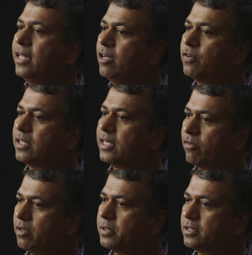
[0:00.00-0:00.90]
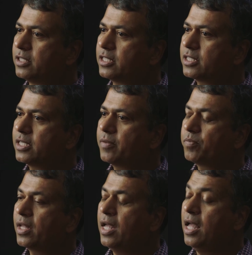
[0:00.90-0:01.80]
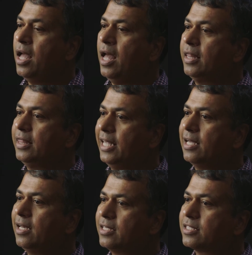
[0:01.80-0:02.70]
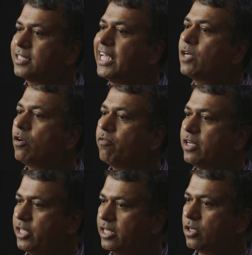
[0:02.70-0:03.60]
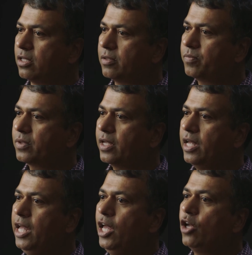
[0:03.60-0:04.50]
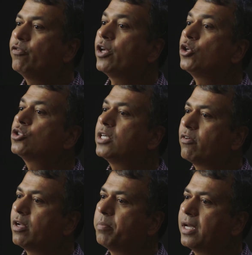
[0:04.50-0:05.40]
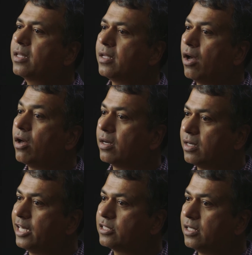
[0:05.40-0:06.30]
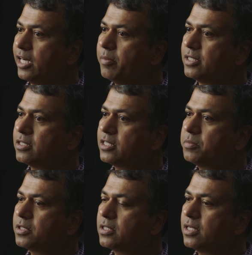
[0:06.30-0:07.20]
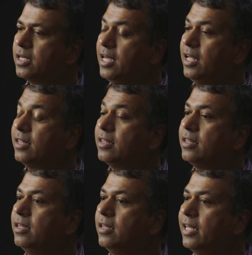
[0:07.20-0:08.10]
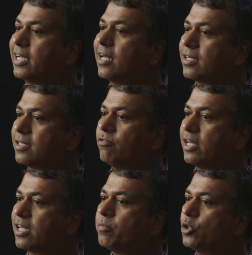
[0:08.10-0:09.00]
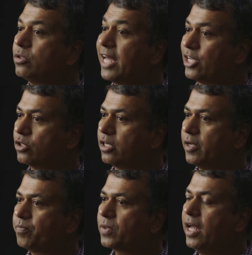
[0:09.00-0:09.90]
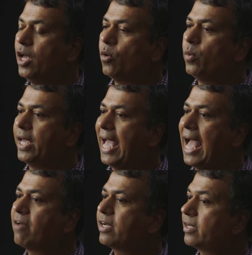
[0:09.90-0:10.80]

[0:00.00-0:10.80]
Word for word: thing for the developers is N1QL is SQL for JSON. If you're used to developing in uh, relational database systems, N1QL will come to you naturally. We have a